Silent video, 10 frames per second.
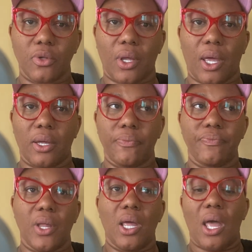Okay.
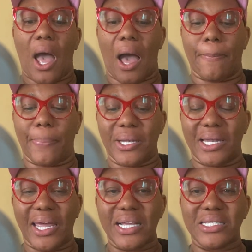I
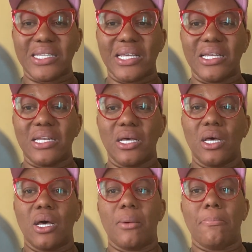planted
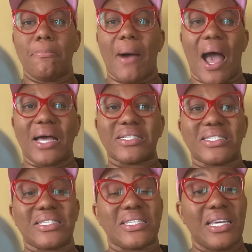my
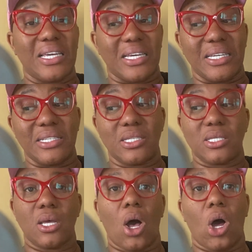
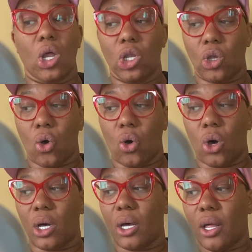seeds
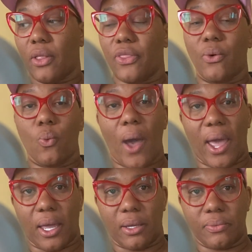along the
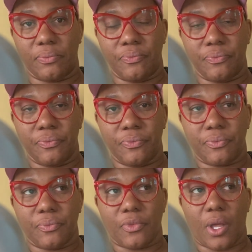way.
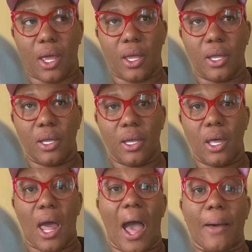Okay.
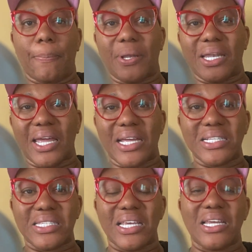I
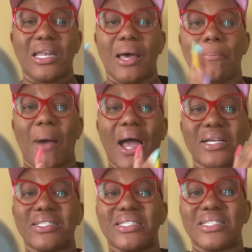planted
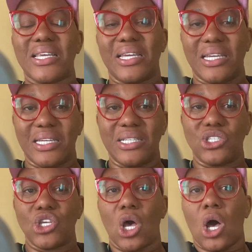my
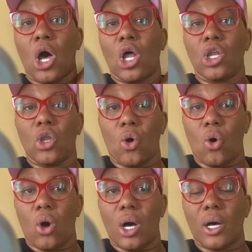seeds
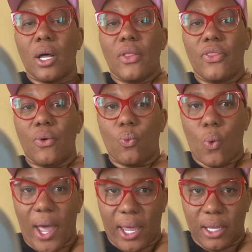along the
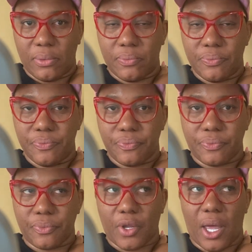way.
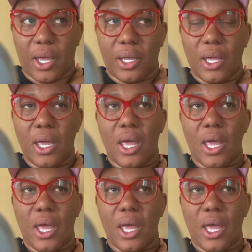Okay